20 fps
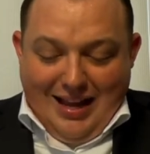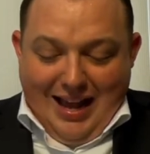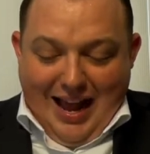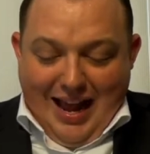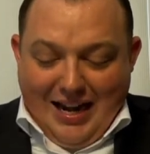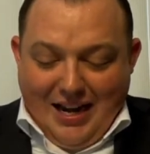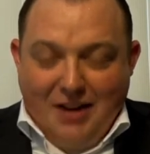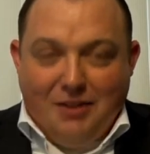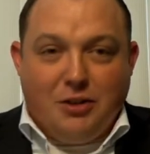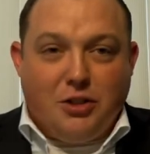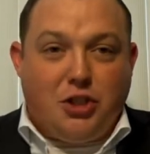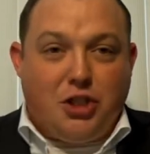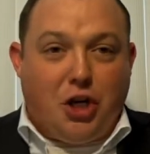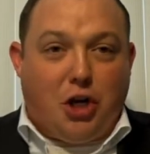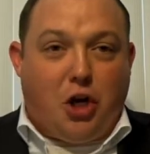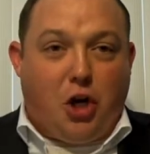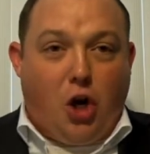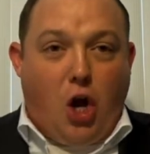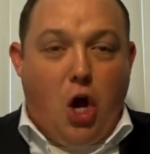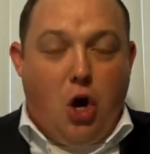And then to
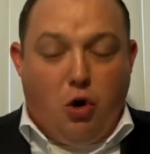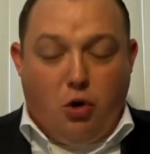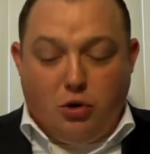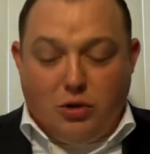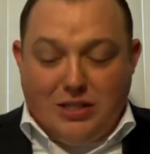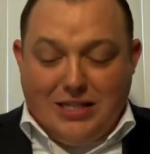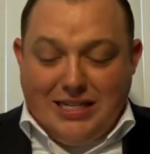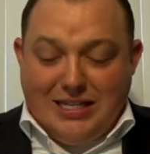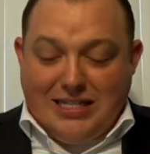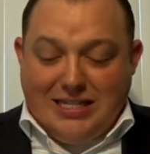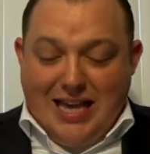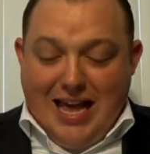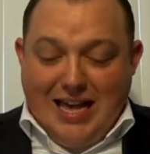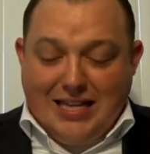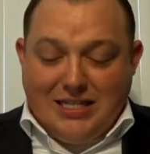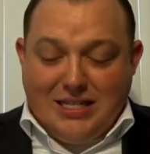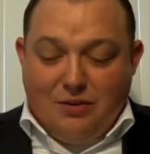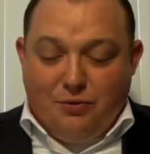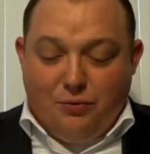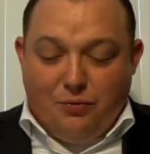close, he
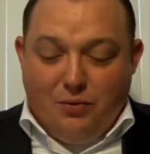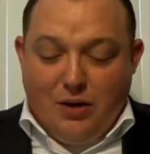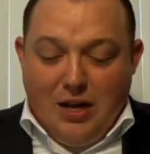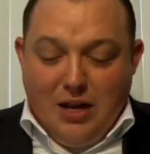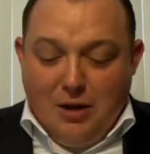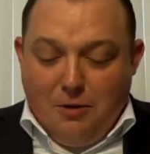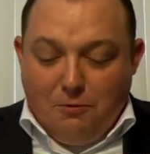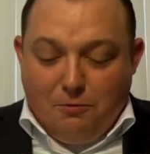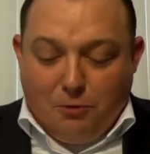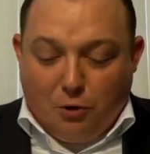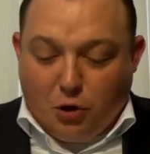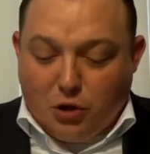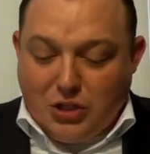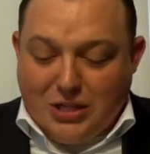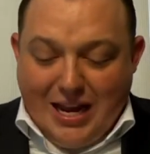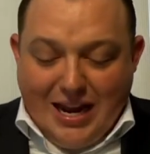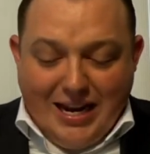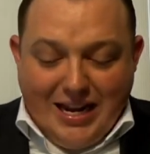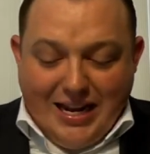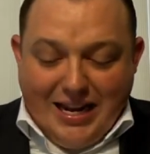says in
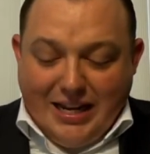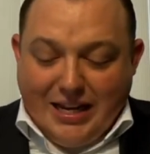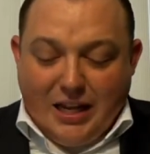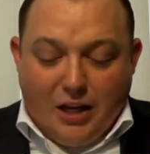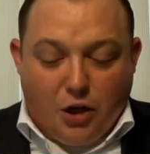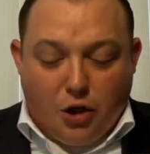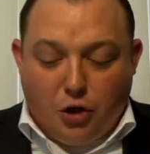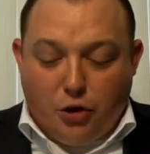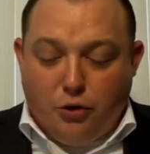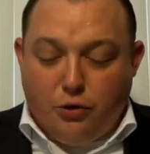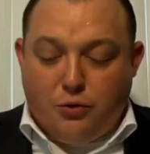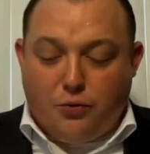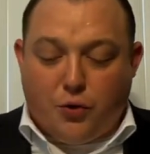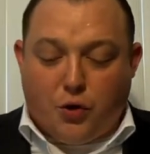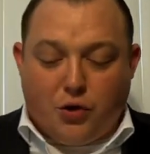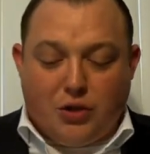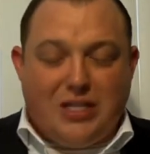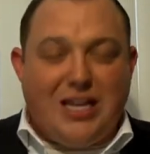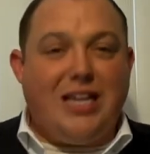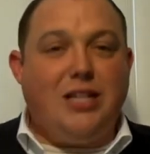verse 8, he concludes
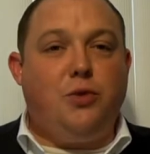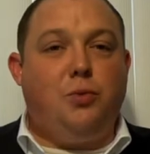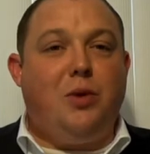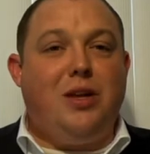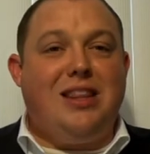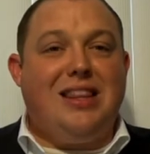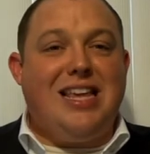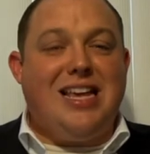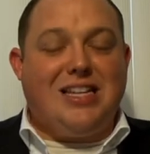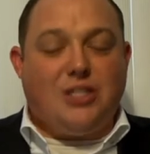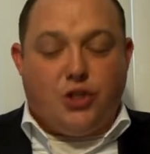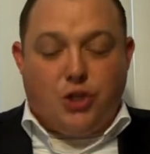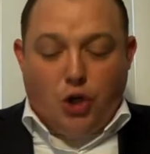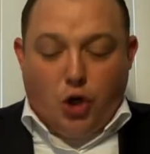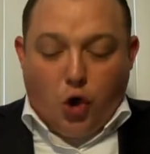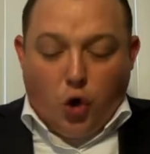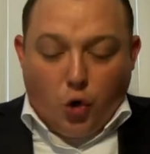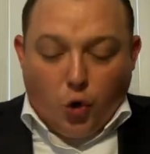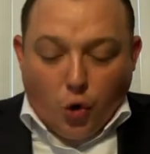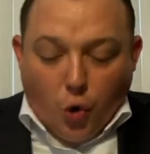verse 8 with this The
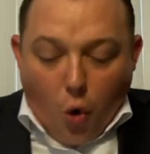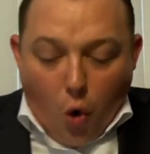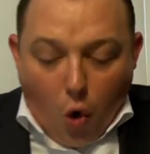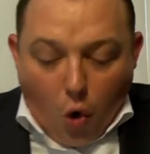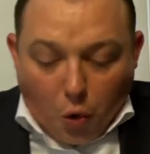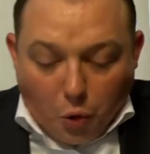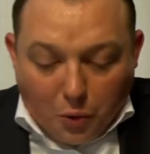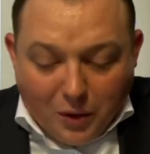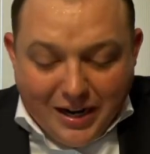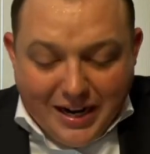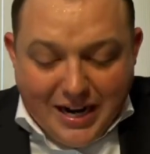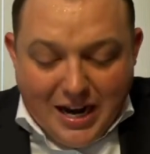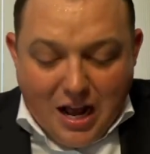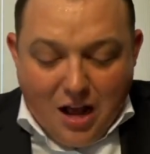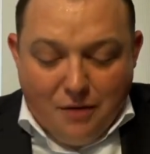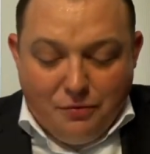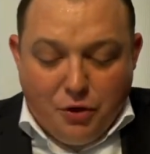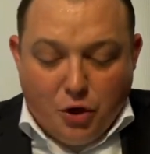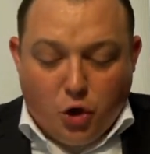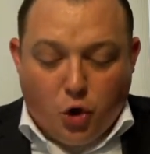glory
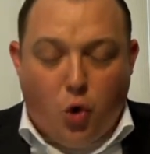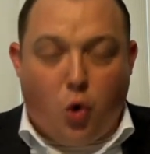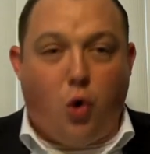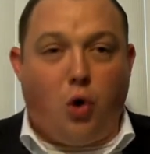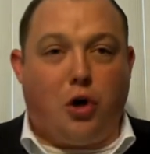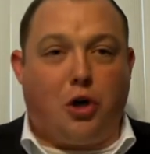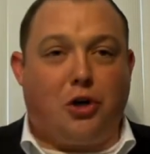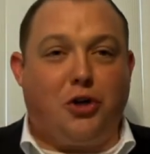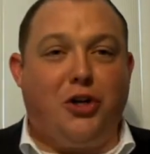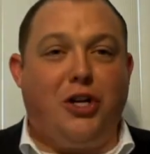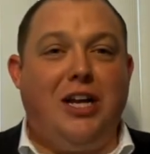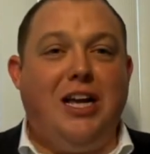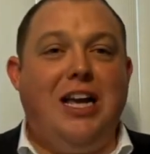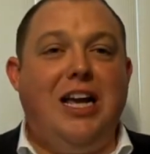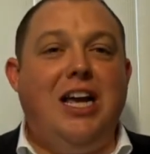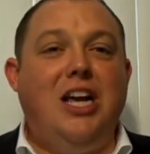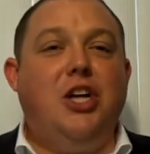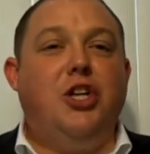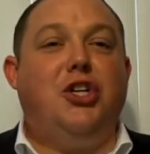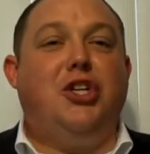of the Lord
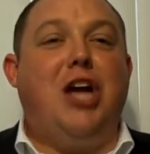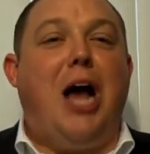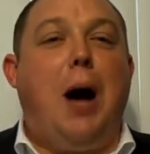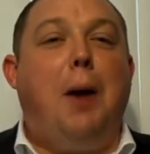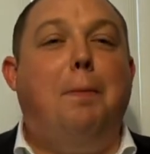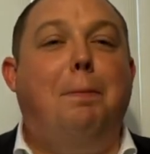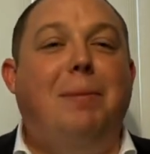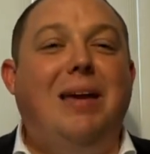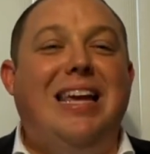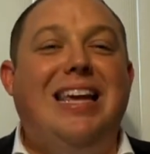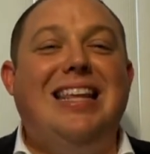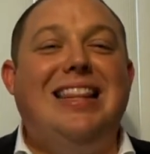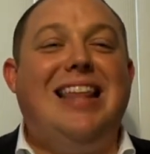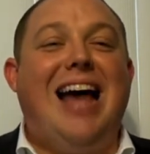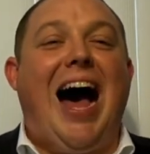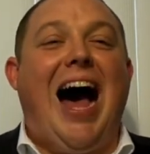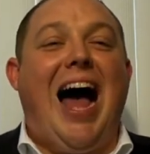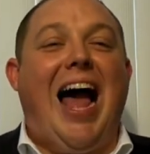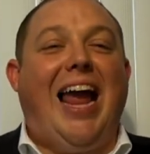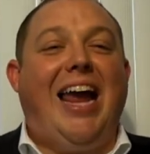shall be
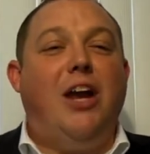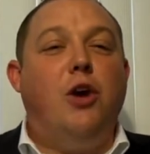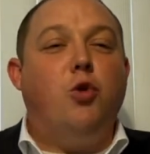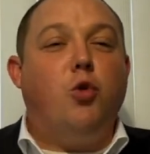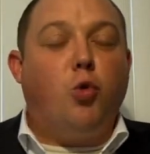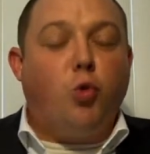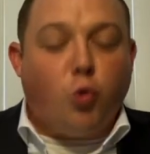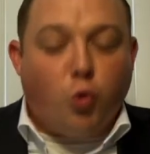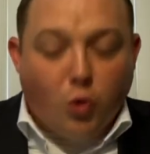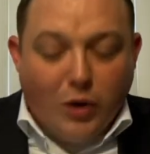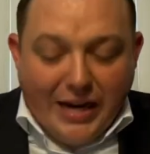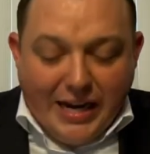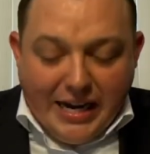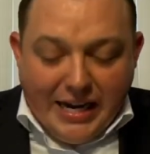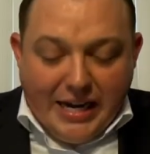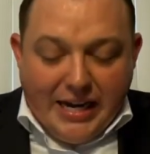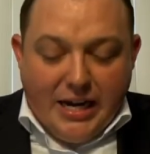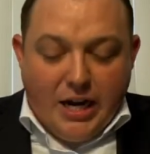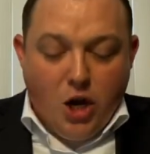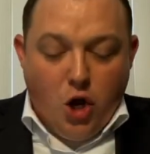thy
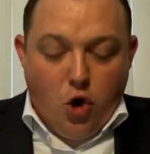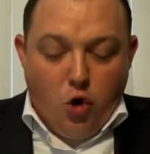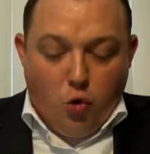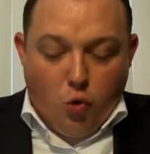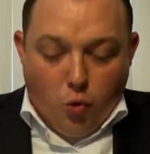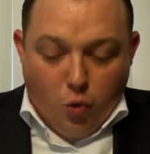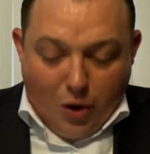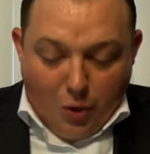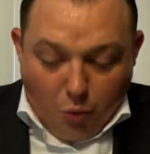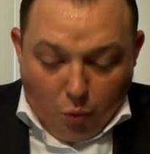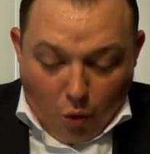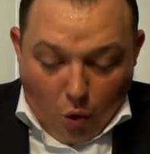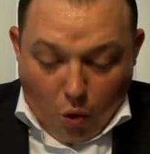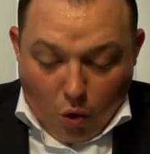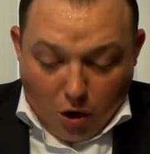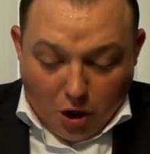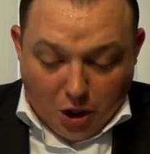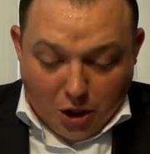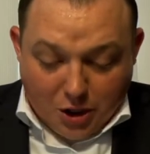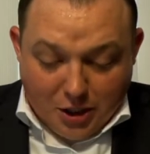re
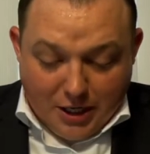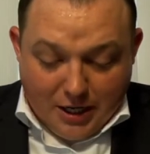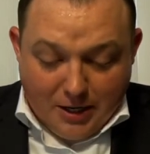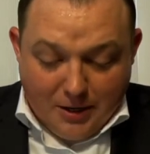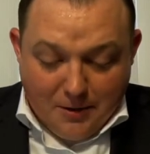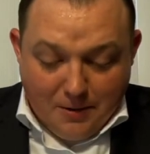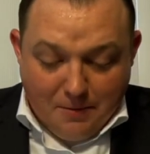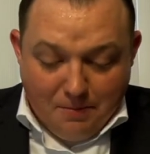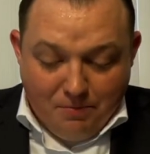reward.